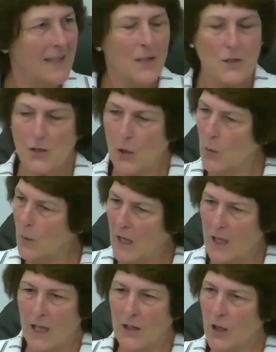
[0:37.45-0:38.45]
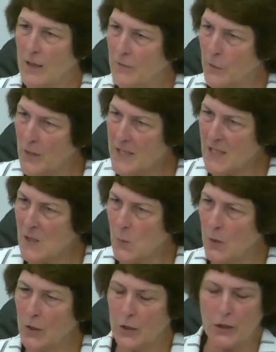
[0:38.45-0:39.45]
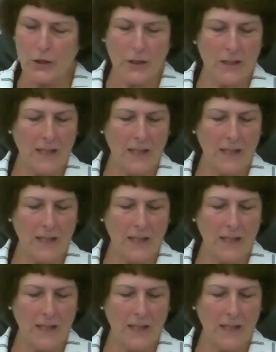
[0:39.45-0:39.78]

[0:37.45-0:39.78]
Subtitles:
So a lot of voices were heard,